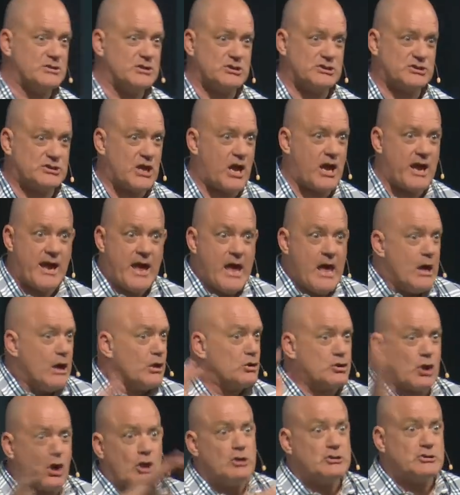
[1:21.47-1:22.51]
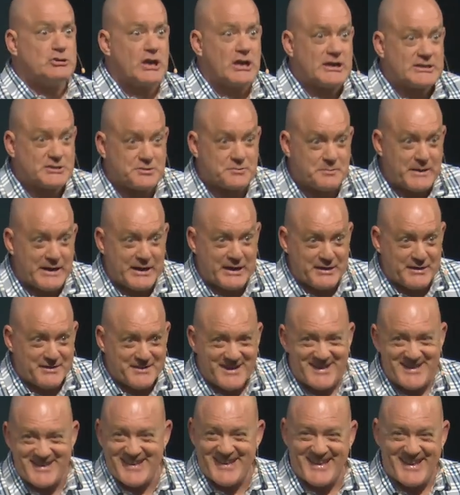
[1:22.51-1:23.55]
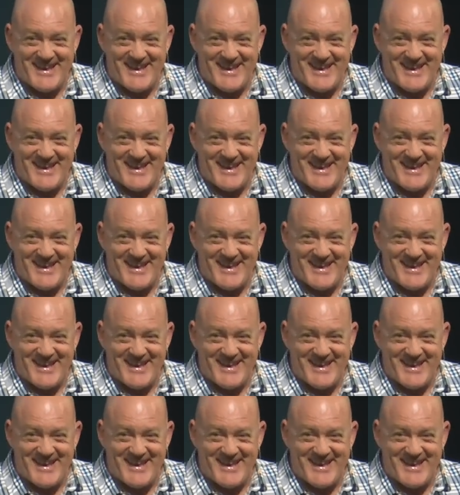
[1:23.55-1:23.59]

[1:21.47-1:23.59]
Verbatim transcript: They'll just say, Don't judge me.